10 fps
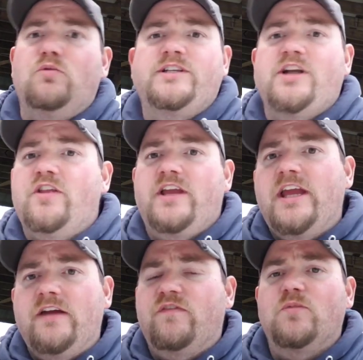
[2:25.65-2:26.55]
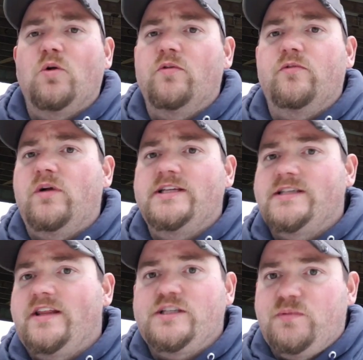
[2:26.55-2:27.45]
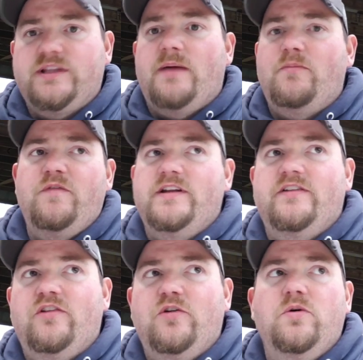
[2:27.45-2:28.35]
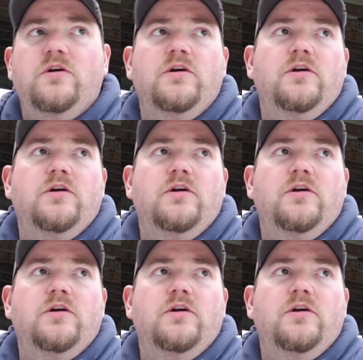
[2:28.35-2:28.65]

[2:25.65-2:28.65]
Return of the King from Lord of the Rings, how they split that movie into